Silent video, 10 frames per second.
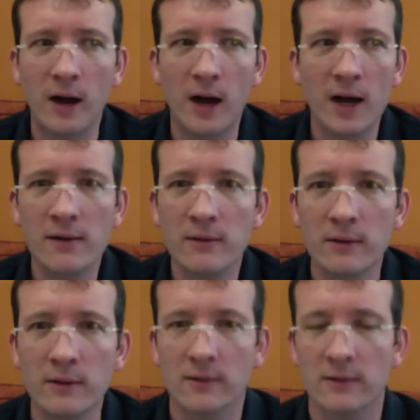
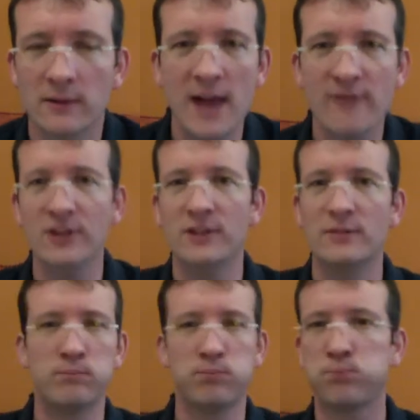unleavened
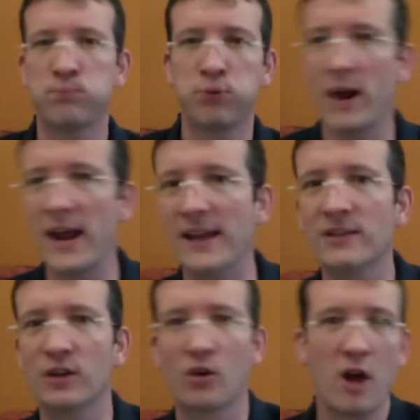
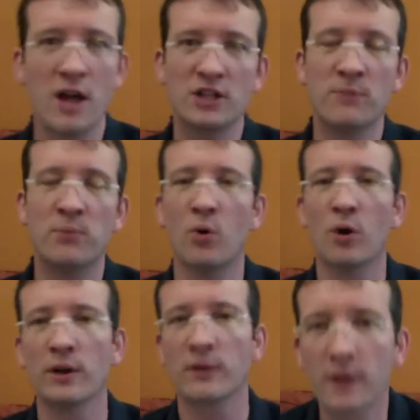praise across the
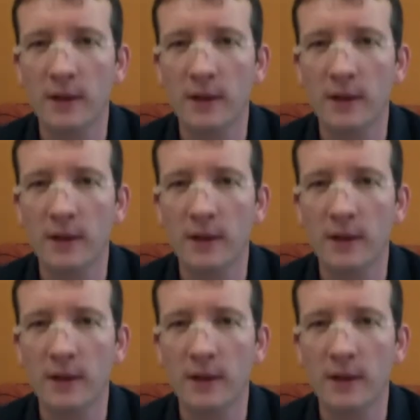board,